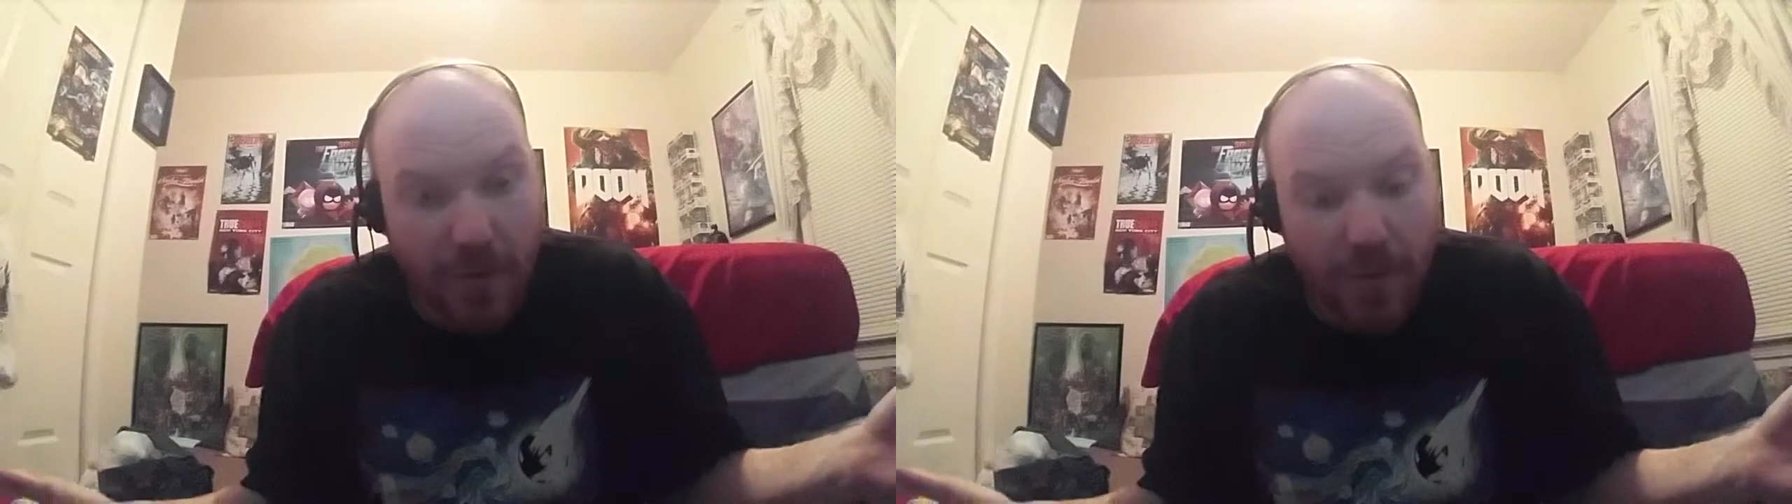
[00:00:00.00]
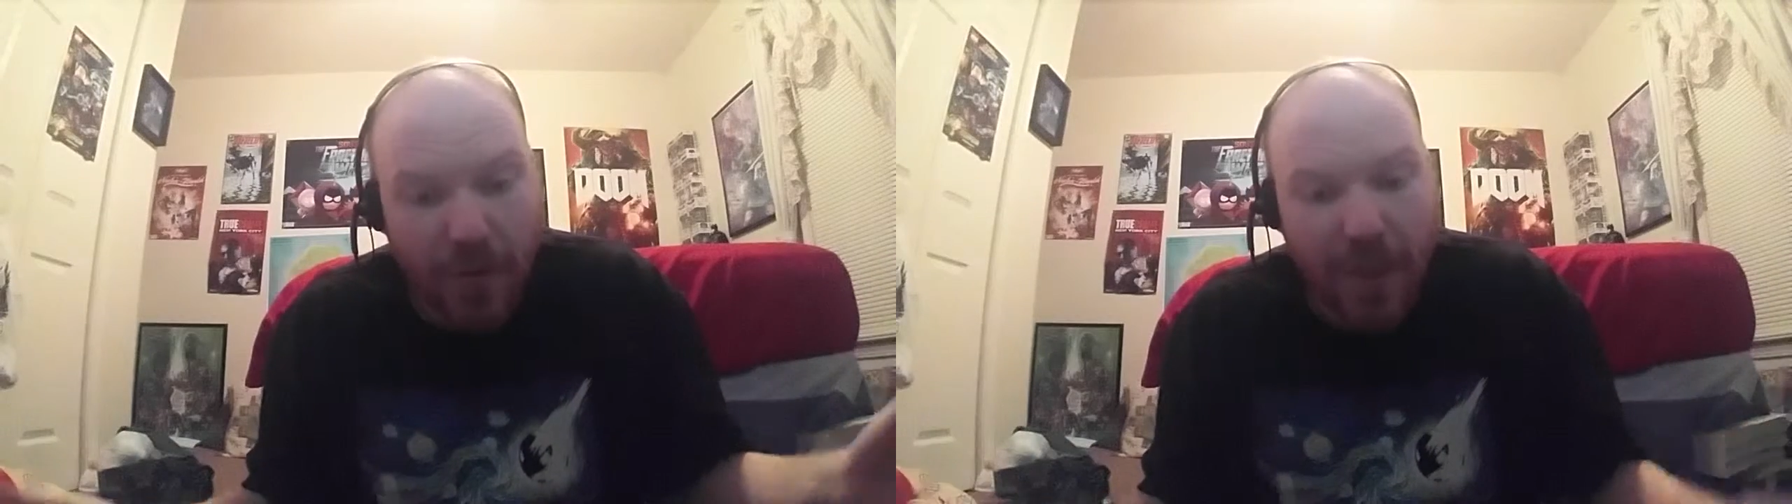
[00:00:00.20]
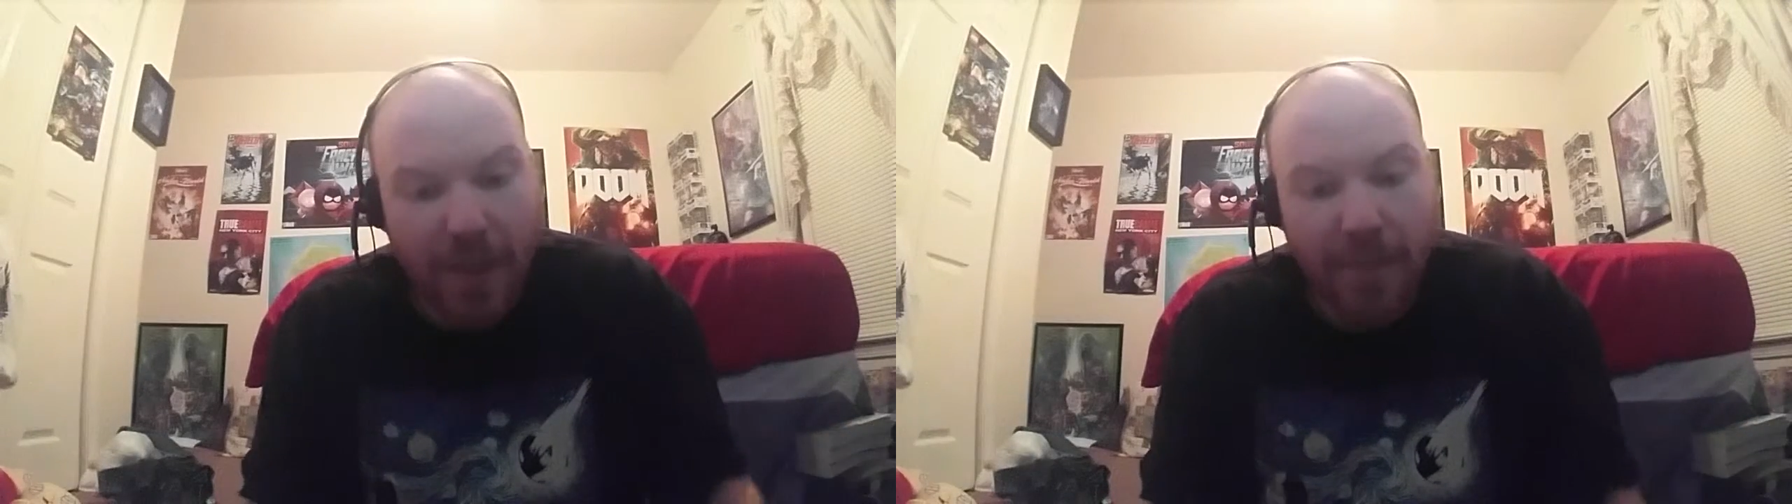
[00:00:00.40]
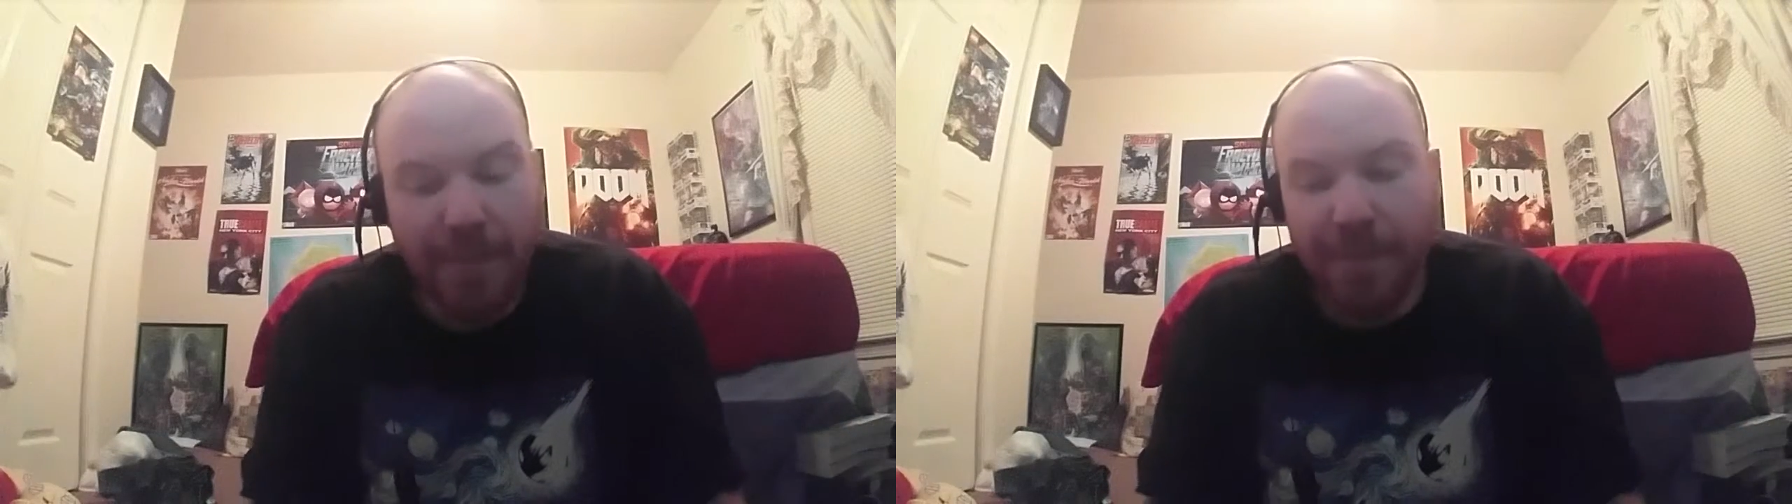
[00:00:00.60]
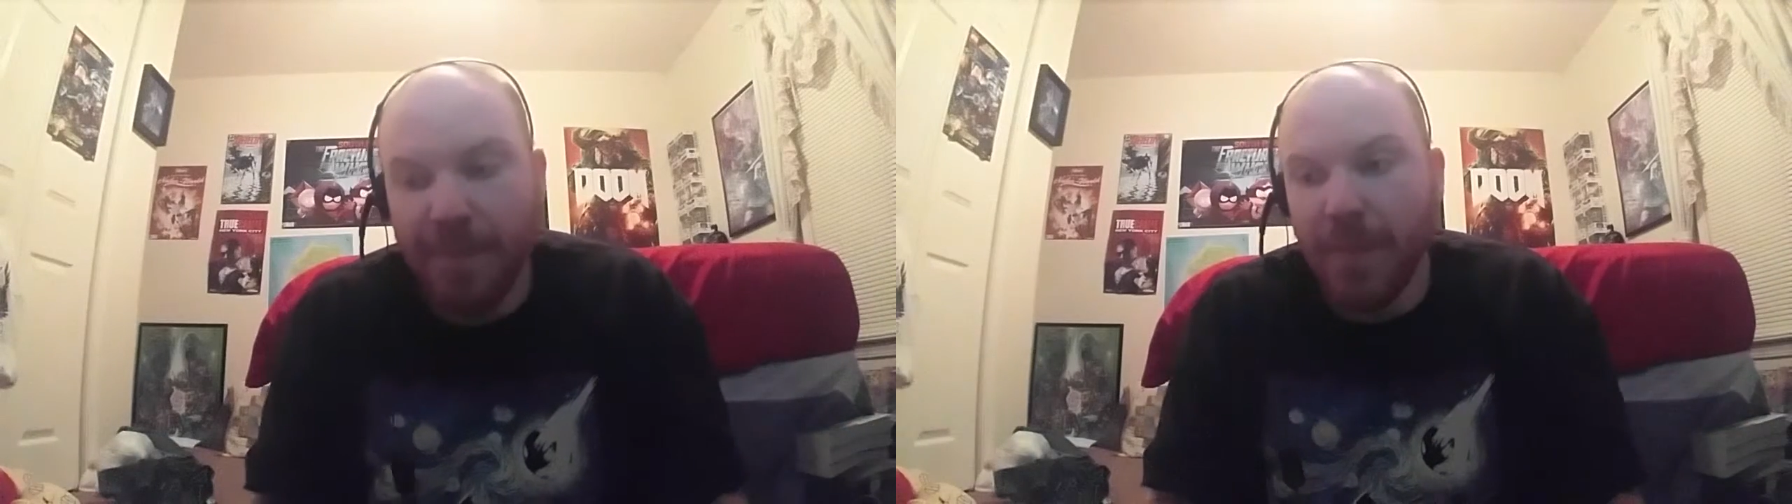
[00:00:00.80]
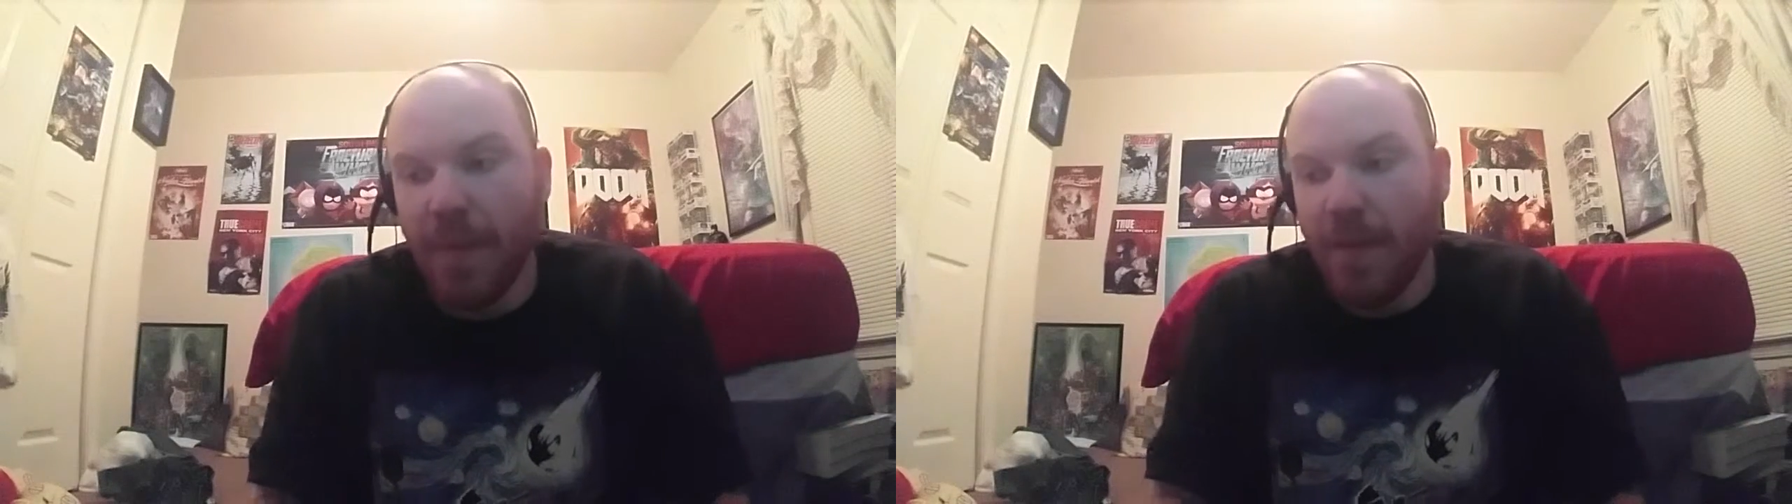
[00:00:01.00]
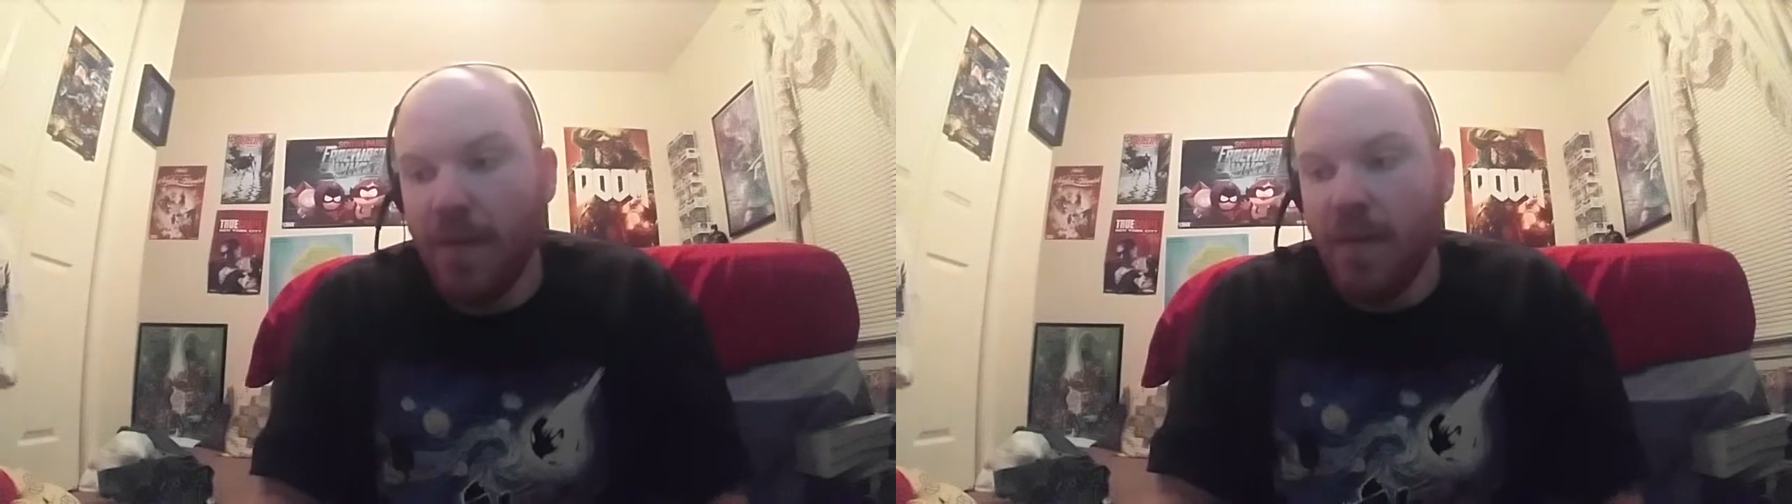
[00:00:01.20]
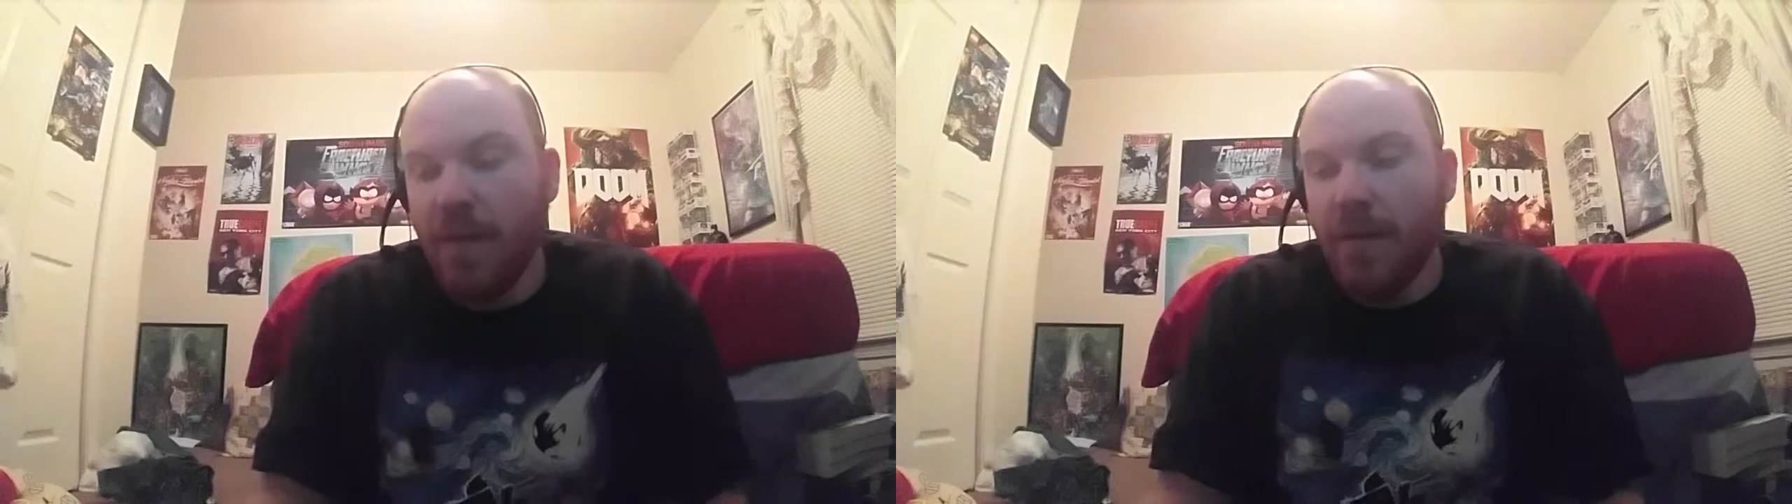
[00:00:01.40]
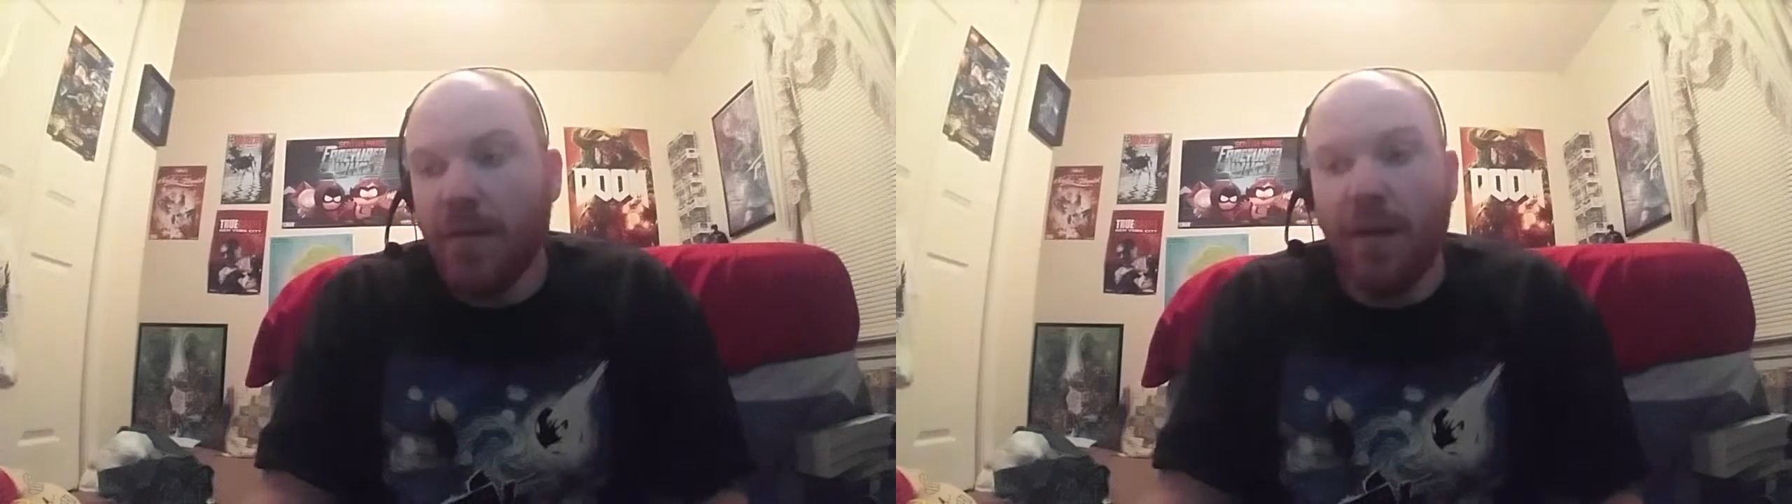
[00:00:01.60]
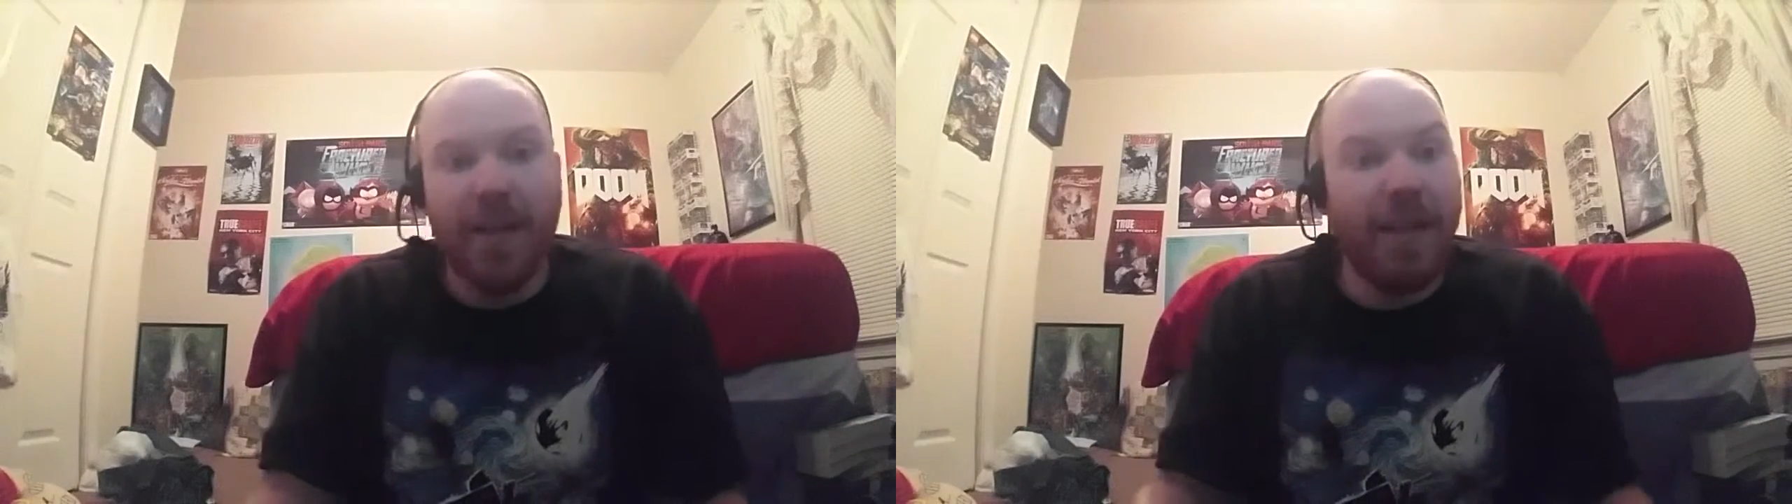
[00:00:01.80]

Okay? Talking